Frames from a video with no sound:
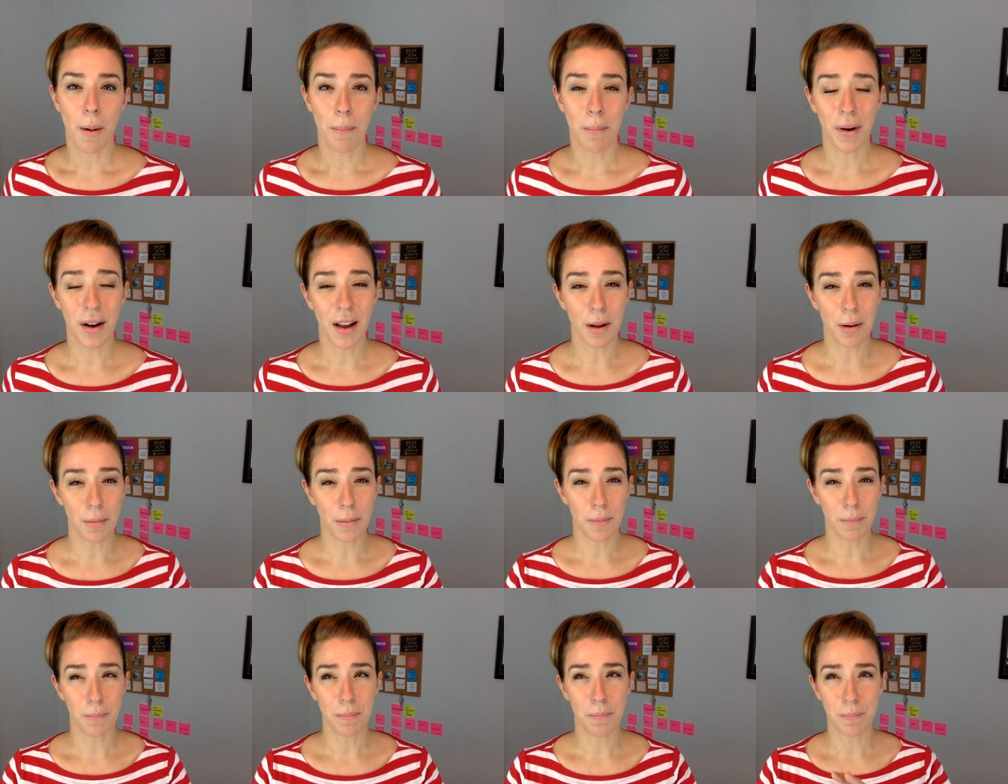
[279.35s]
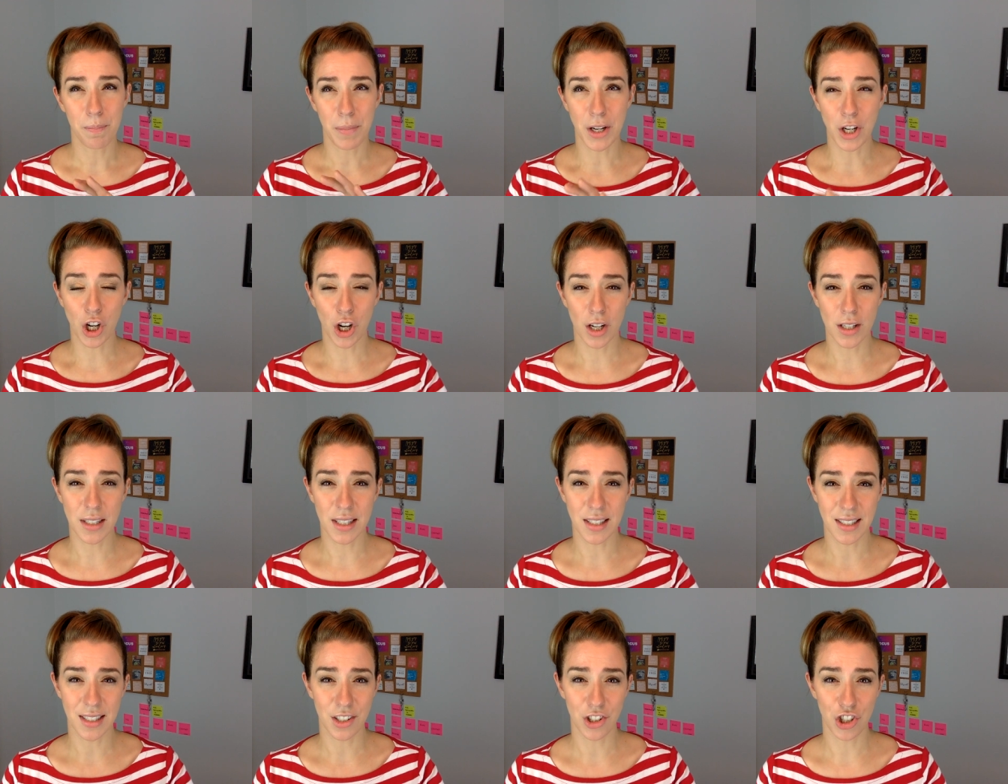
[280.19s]
but because
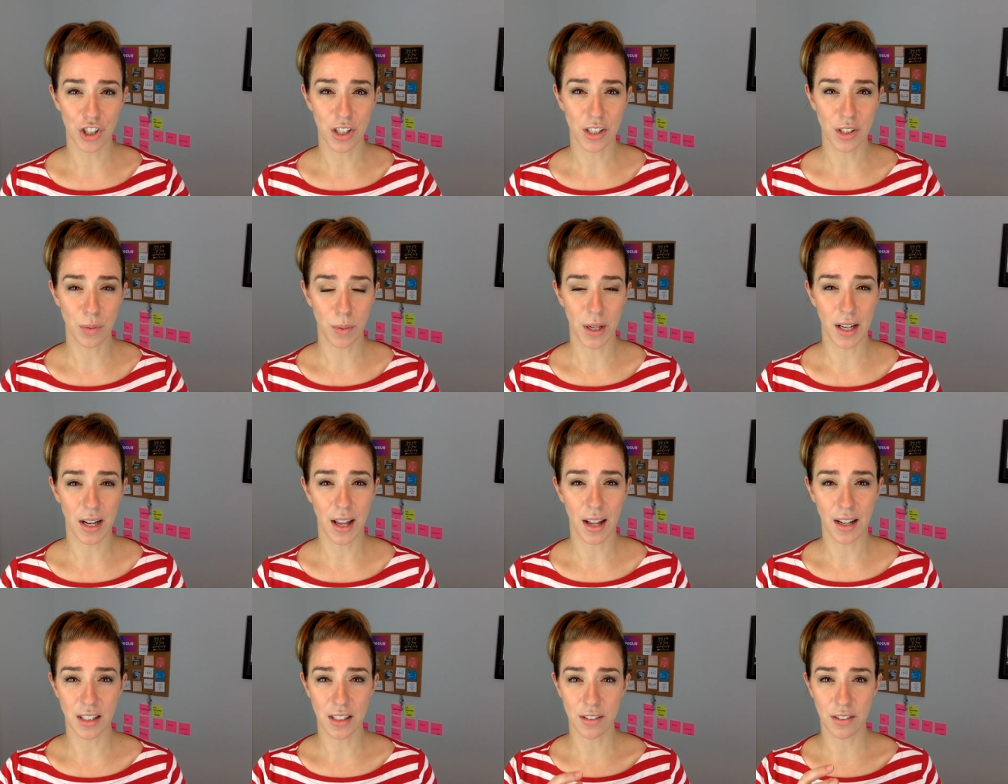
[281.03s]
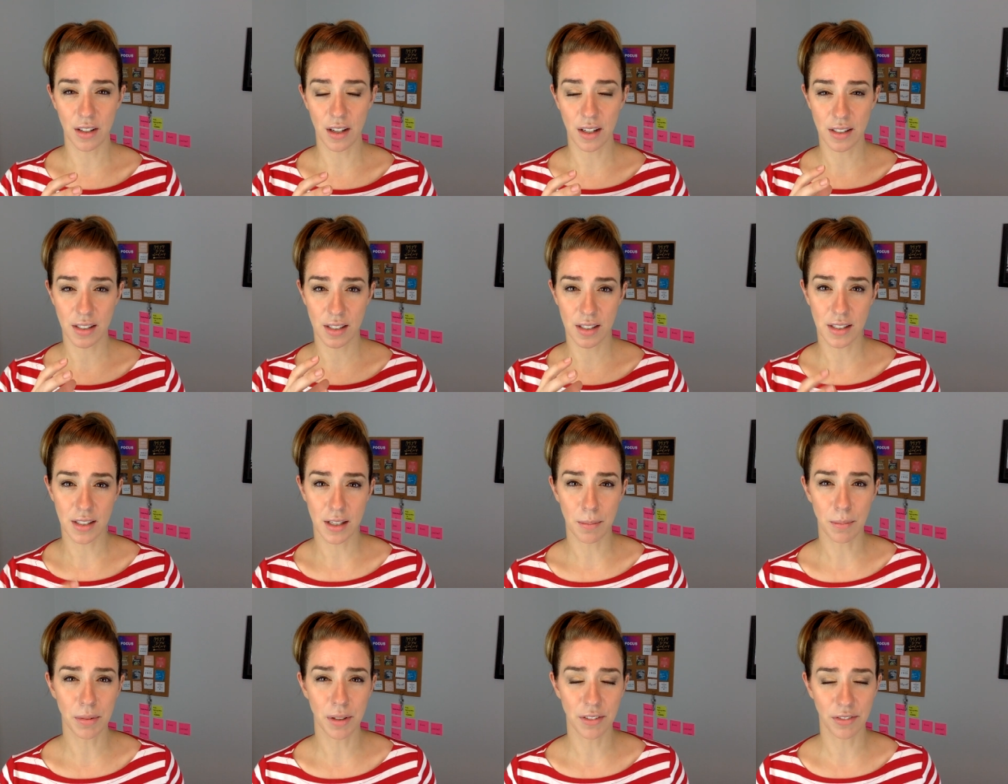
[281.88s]
it's in G Suite and it's it's a
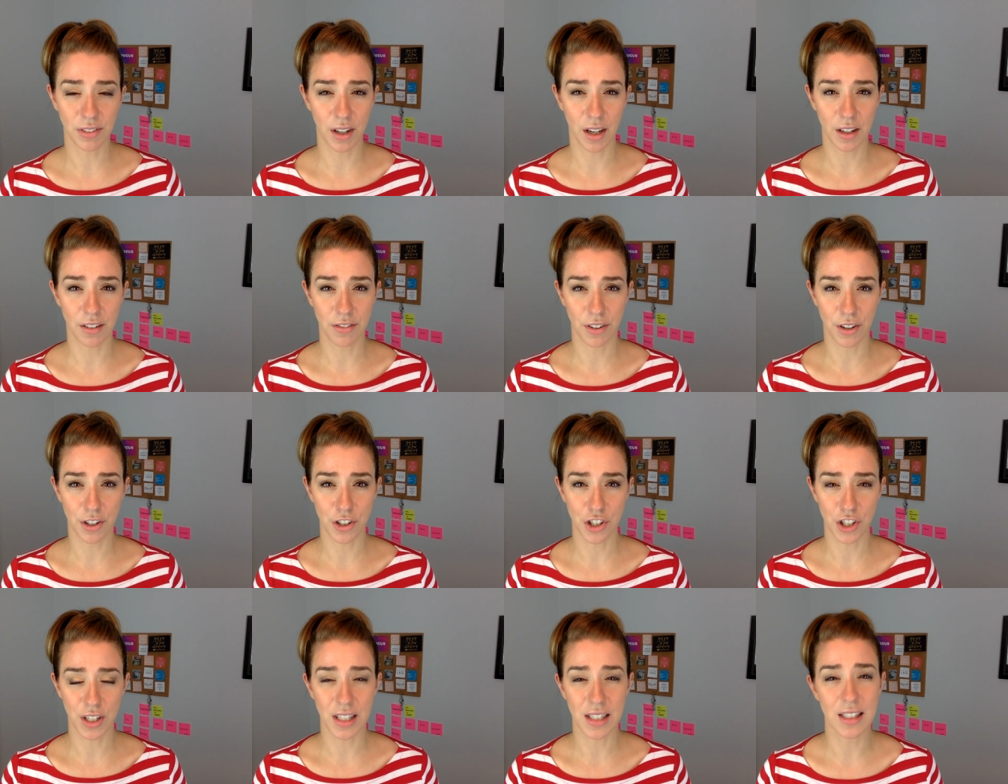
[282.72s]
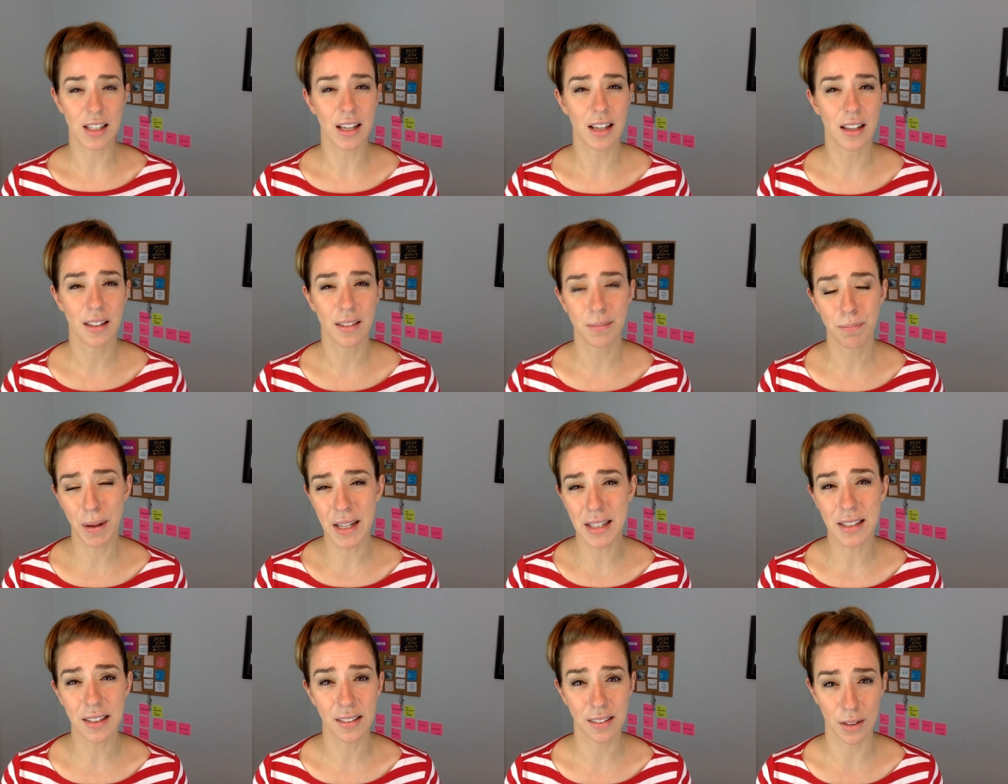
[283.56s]
simplified version, it's
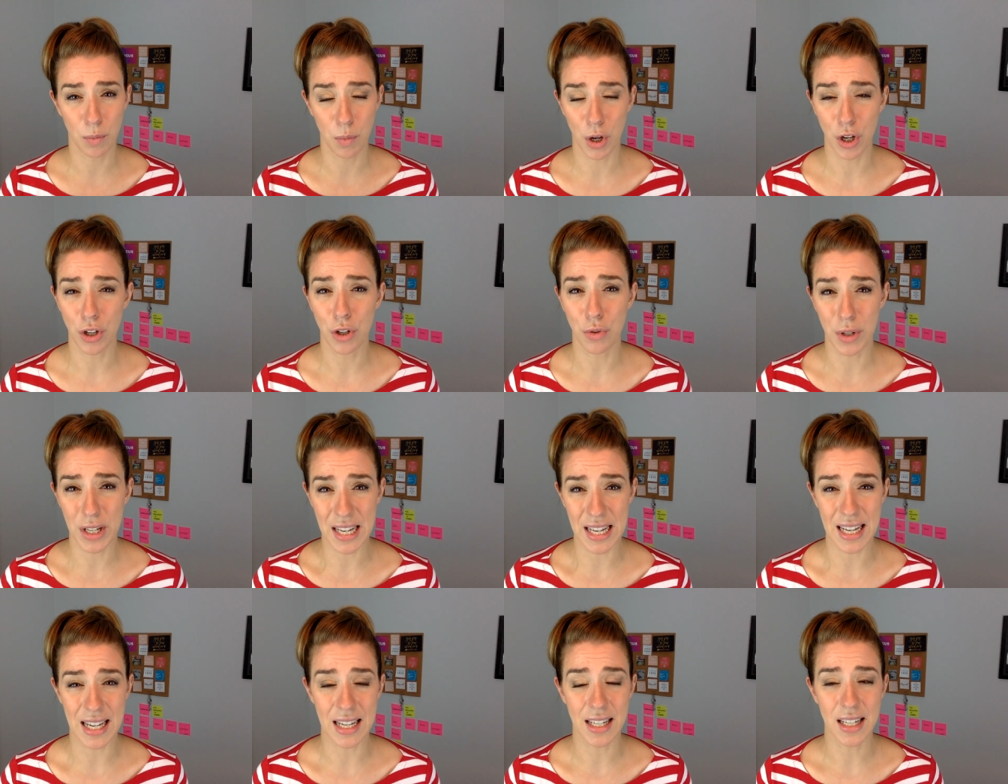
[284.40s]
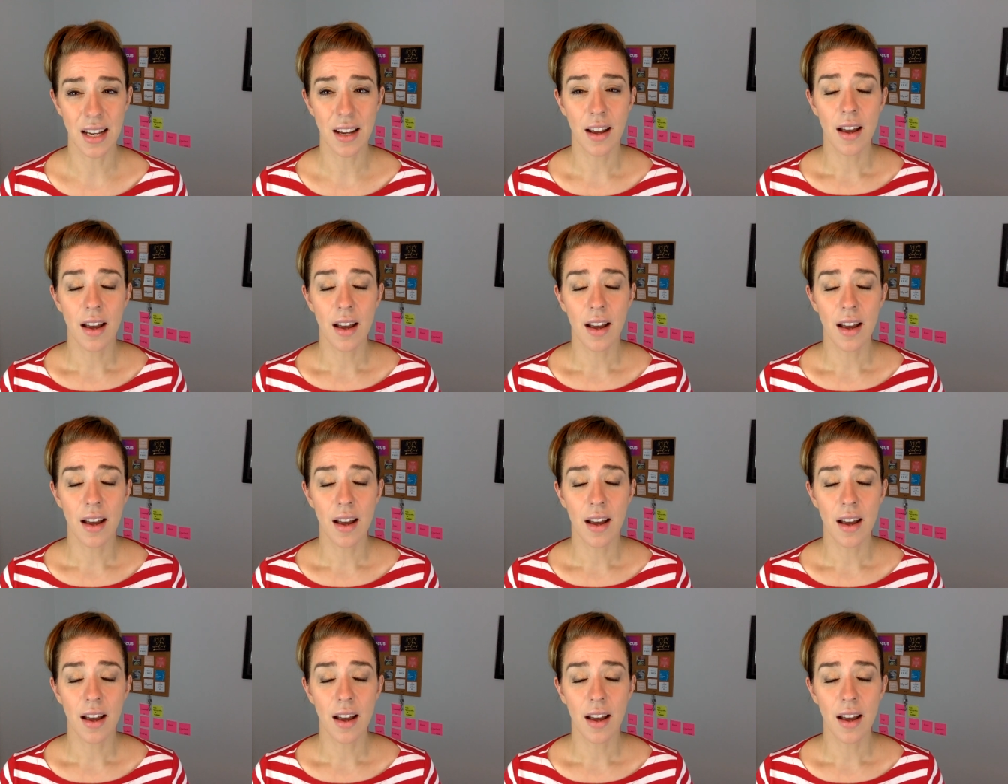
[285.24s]
basically what you need.